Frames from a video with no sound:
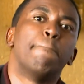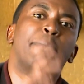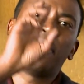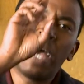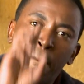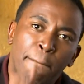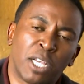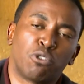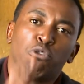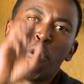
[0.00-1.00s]
but that
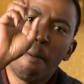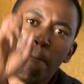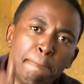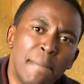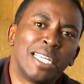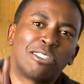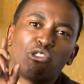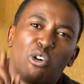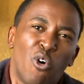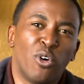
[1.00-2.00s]
person must
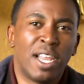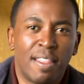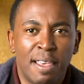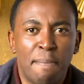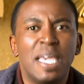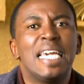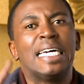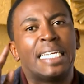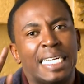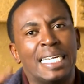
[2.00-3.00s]
honor them
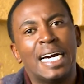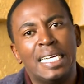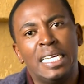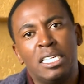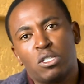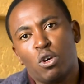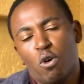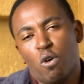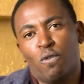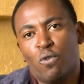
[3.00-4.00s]
regardless
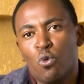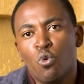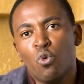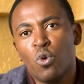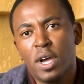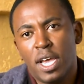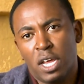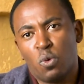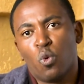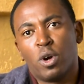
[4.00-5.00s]
of who
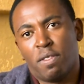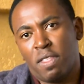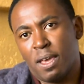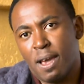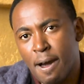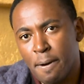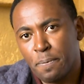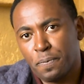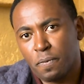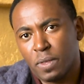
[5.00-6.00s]
and what they are.
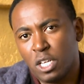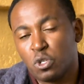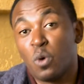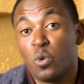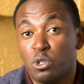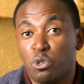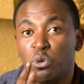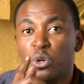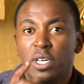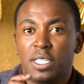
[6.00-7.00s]
And so I want to
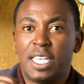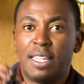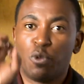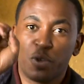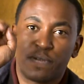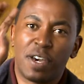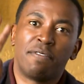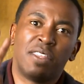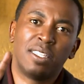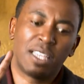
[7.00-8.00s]
say those
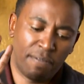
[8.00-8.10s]
five things are